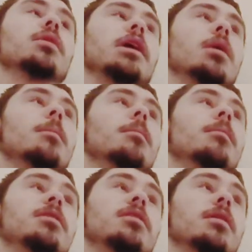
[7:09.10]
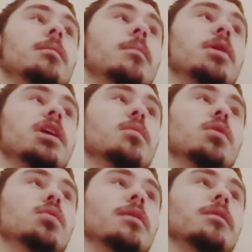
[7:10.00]
care. It's a membrane keyboard,
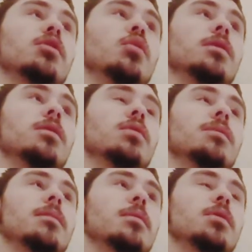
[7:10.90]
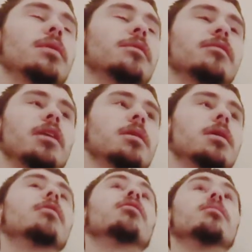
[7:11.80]
whatever. Dome keyboard, membrane, whatever. Fine.
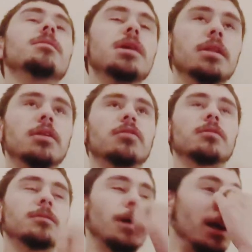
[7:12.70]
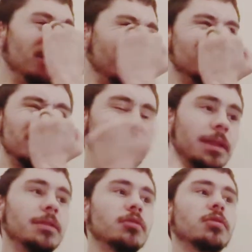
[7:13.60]
For me, at least, I don't care. But
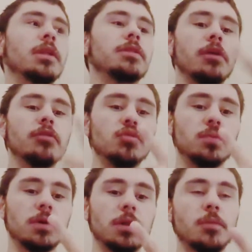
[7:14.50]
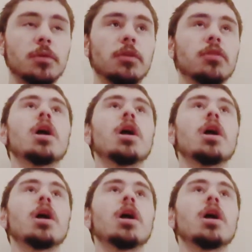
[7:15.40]
then the other person is